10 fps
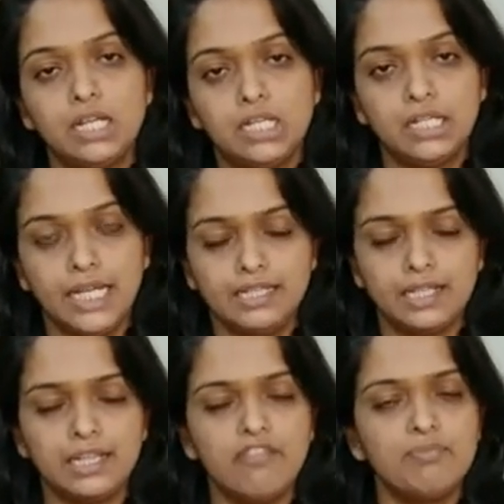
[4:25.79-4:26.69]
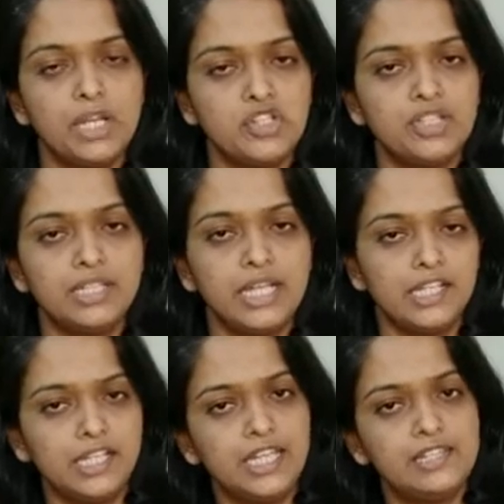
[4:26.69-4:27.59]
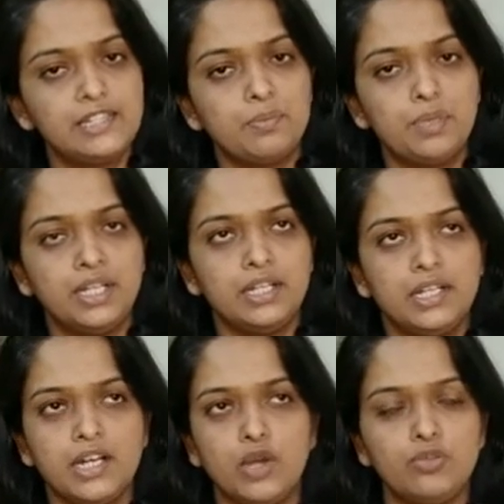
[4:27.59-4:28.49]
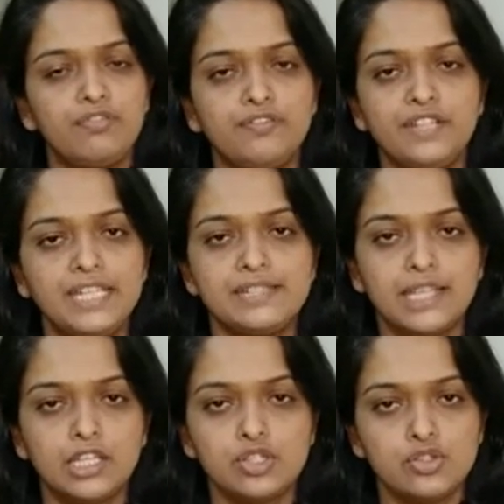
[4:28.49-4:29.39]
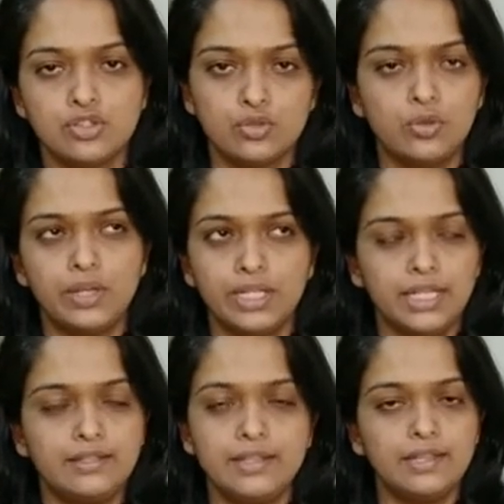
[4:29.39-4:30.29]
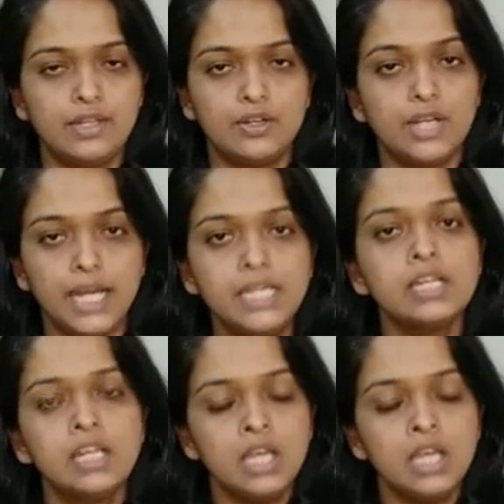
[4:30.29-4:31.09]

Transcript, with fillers: Uh, I think they've mentioned that it heats up in around 15 seconds or so and I think they're right.